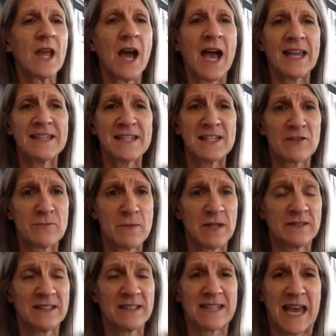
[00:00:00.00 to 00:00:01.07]
idea of
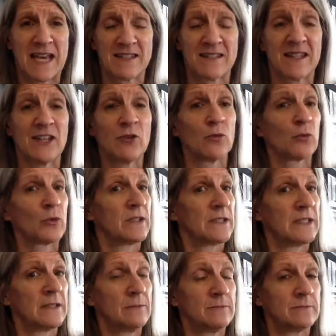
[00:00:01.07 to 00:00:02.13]
multitasking,
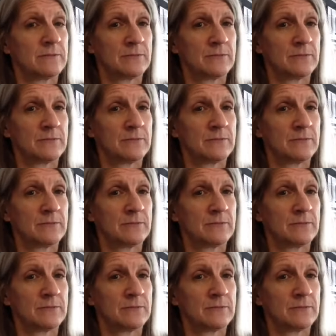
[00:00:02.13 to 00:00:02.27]
really,